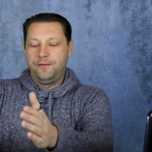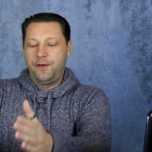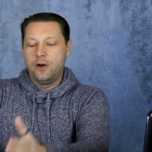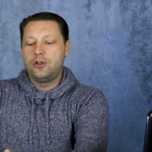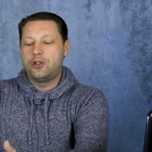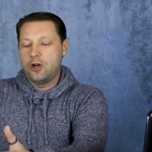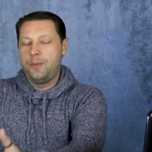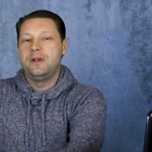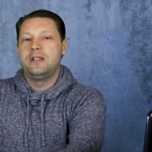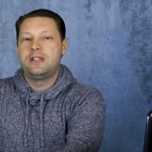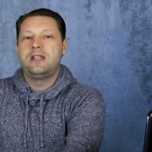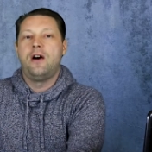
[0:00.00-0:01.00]
Photoshop
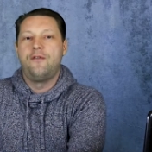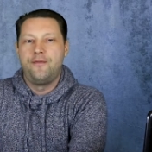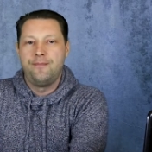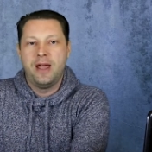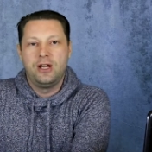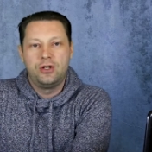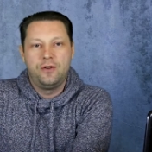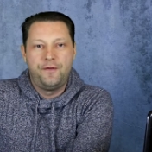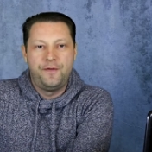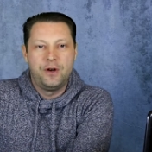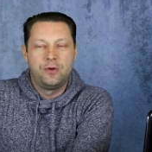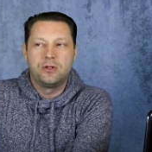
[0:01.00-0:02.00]
itself makes you
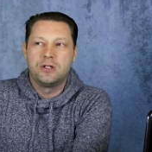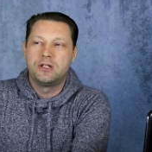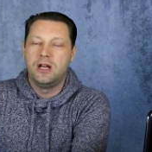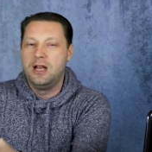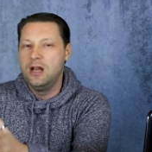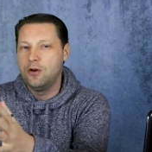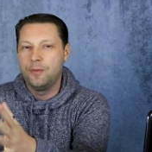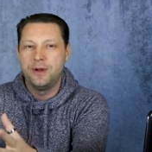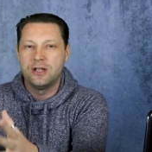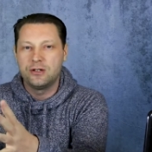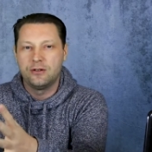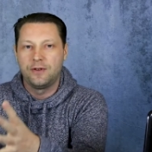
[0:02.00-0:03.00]
feel just a little
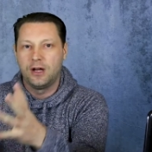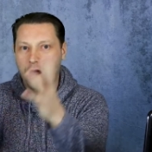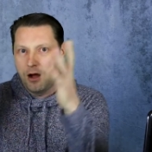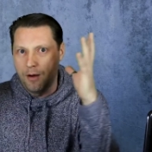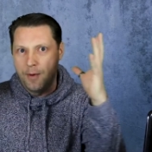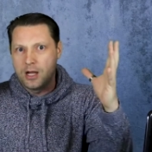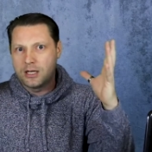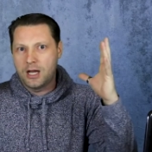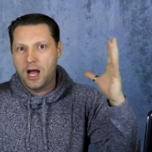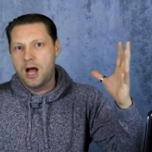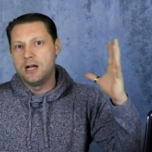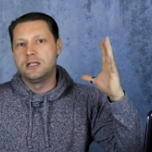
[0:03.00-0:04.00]
bit sort of like oh my
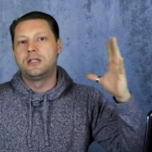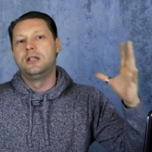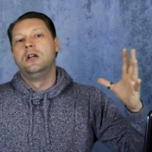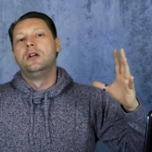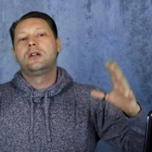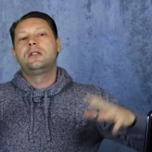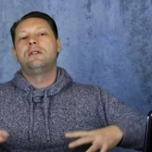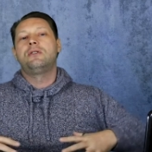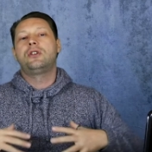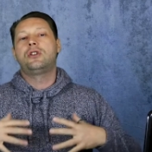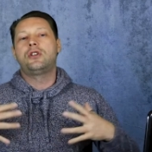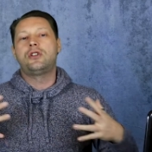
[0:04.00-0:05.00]
god because there are
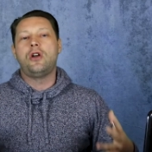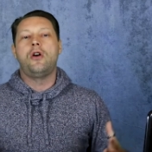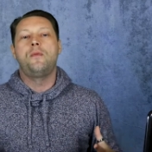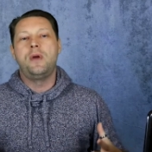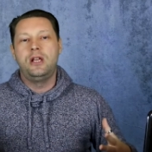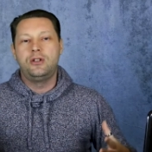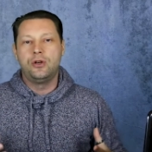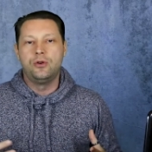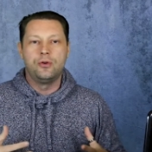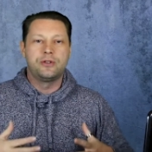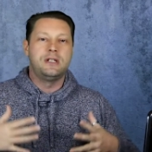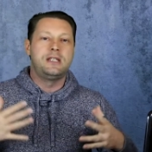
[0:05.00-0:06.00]
so many
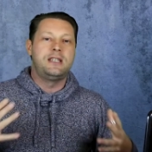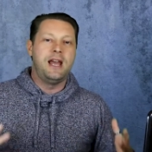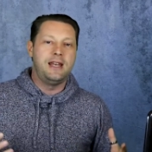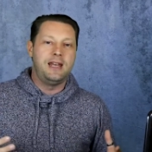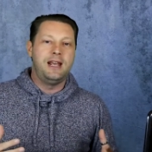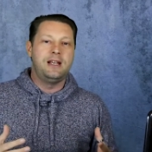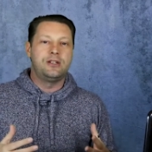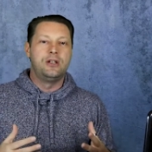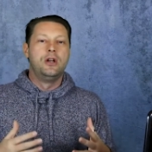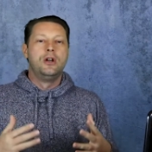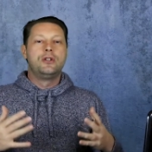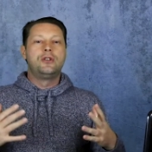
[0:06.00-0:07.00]
tools and techniques
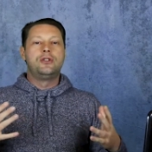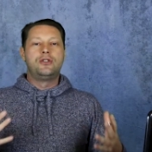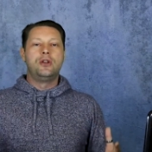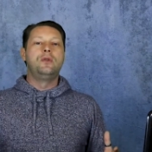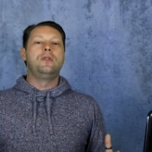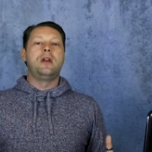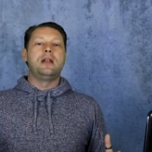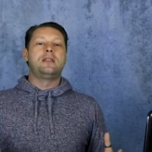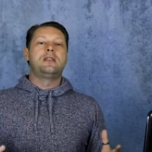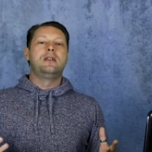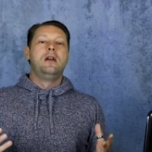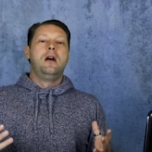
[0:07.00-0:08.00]
to do
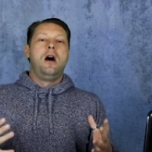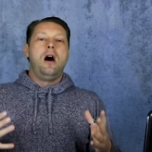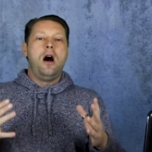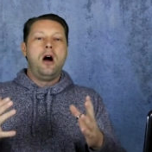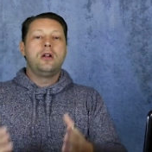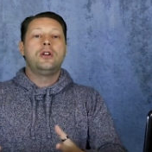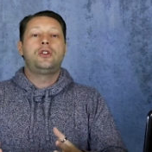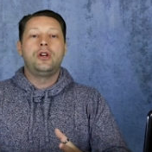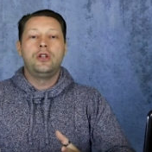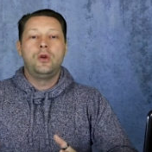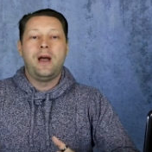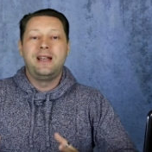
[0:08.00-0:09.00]
this I'm going to show
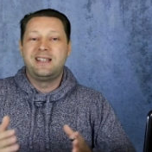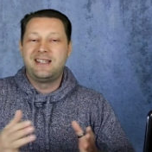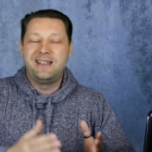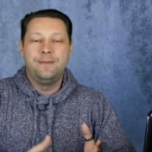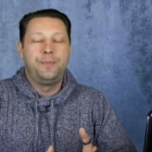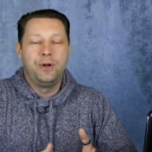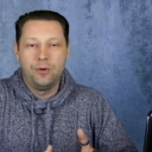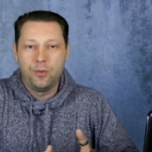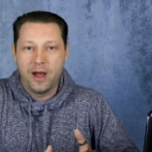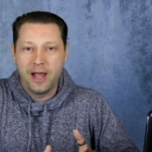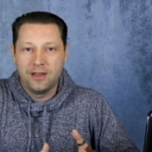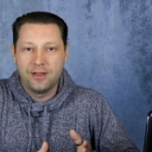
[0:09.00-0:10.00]
you a simpler
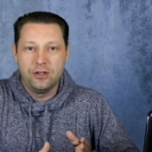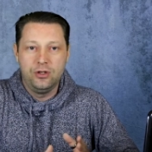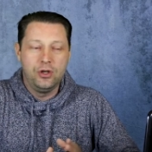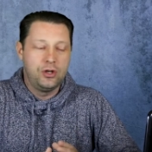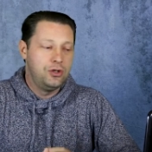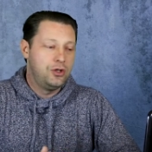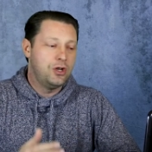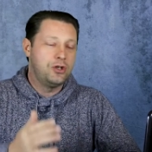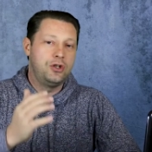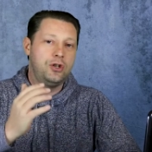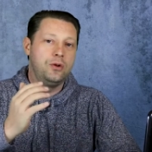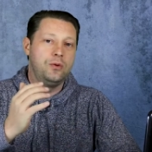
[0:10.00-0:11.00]
way that you can
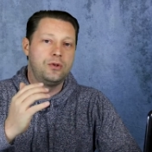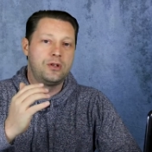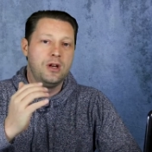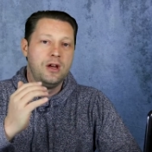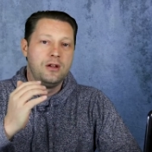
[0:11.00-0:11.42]
just use